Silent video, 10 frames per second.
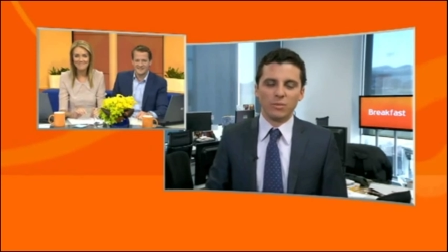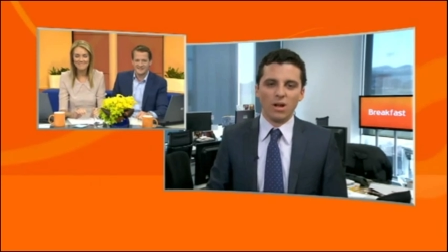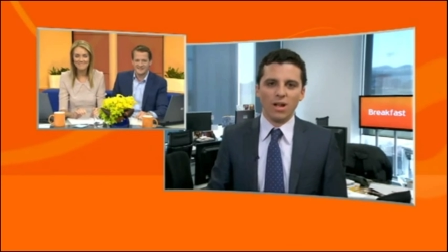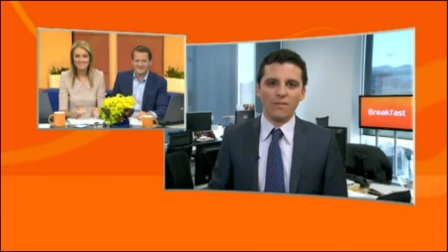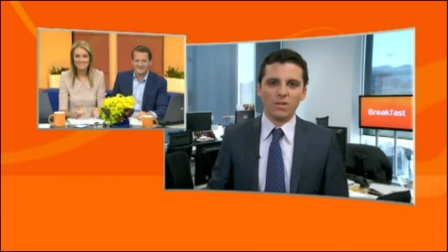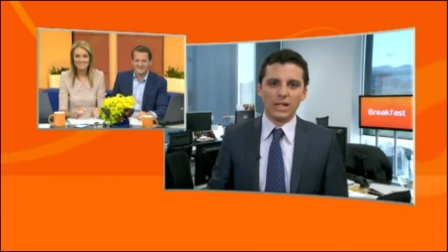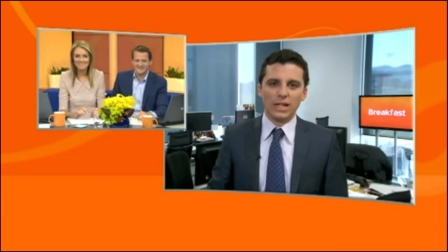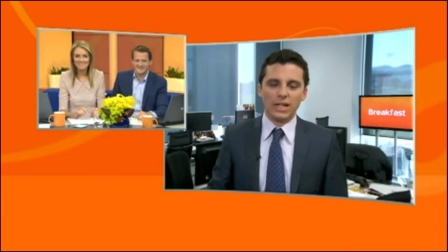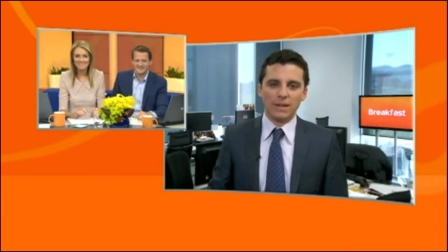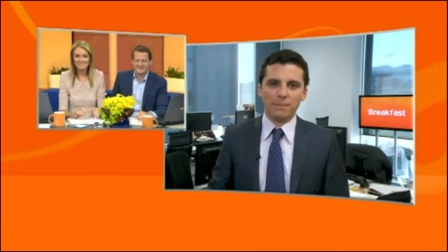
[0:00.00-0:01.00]
Well, I've got
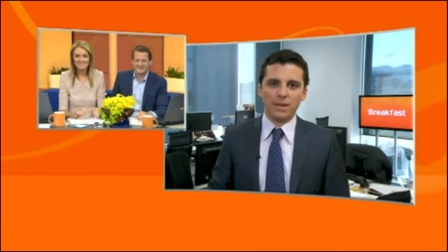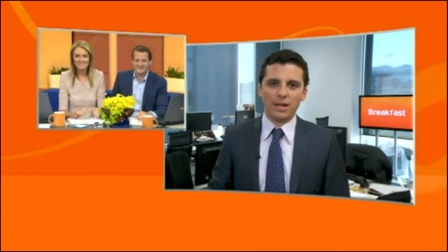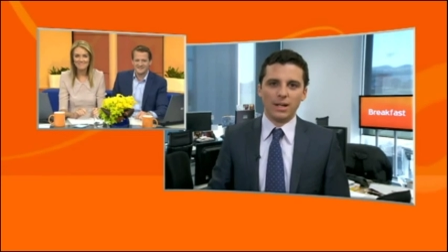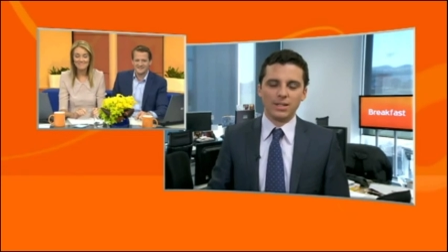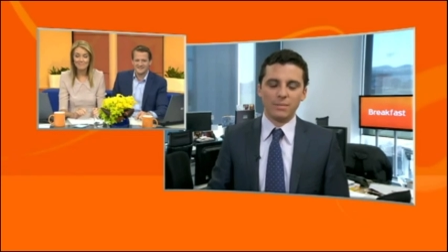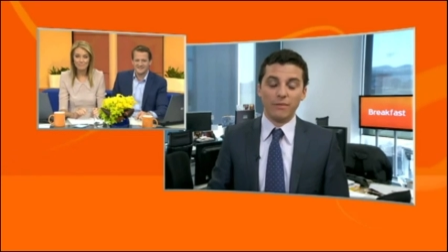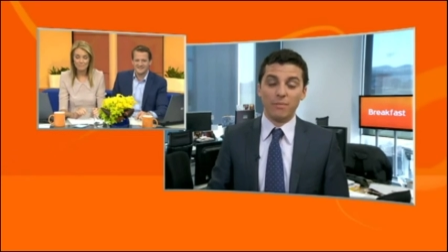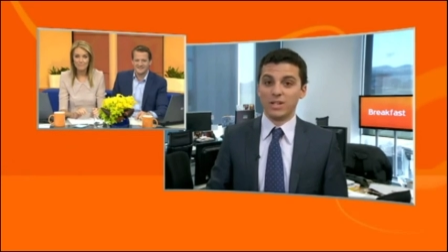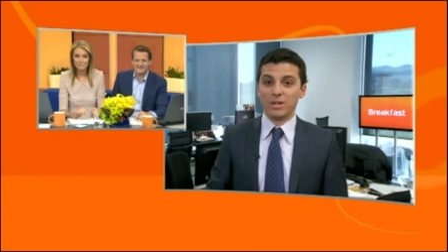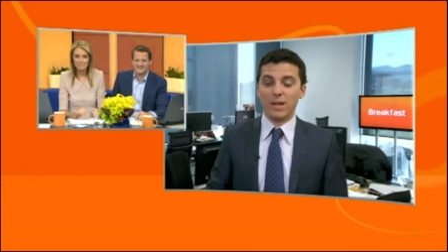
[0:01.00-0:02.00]
um, uh, some
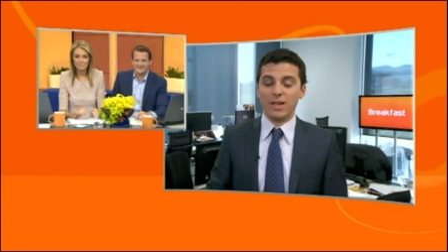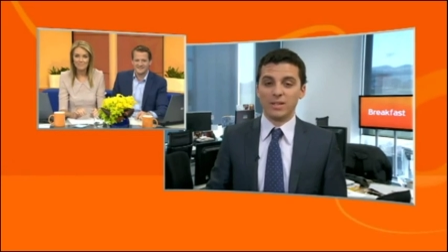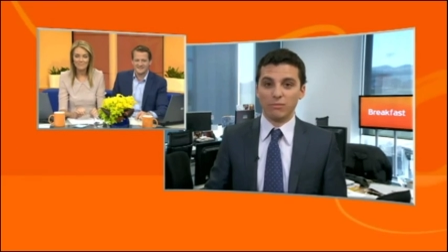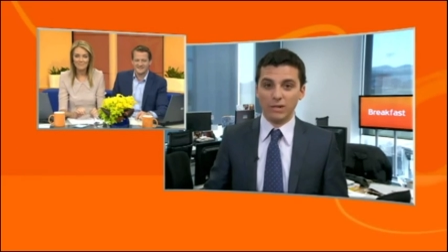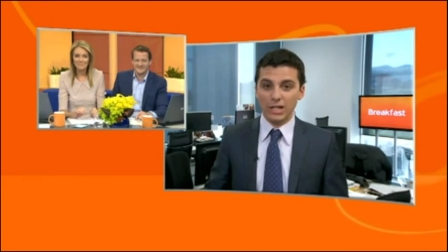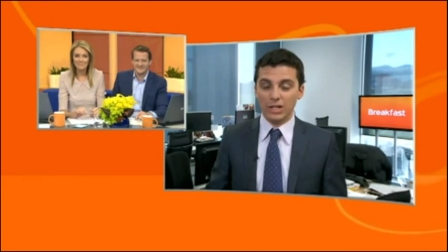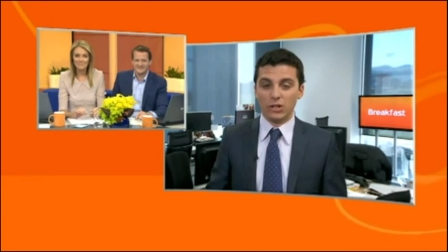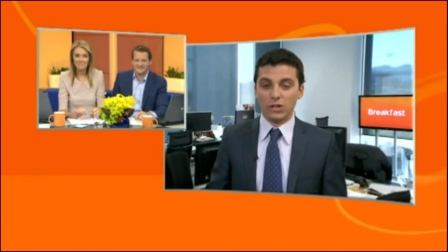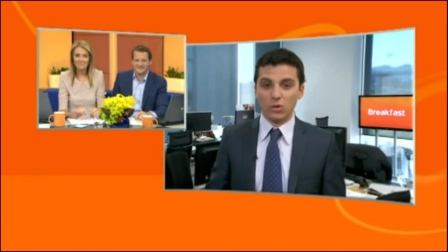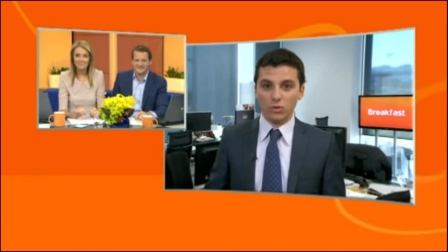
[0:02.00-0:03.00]
information about this really
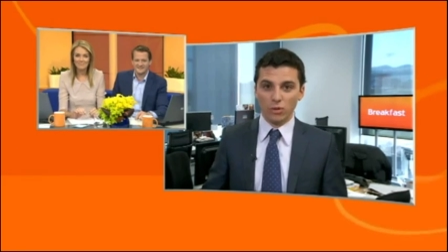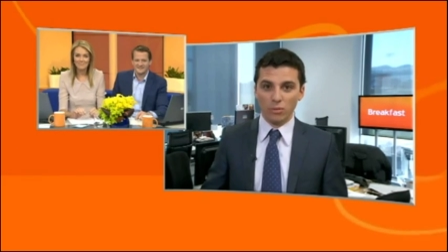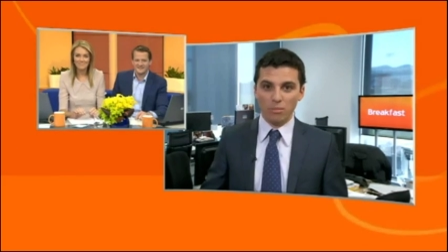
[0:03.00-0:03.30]
cool new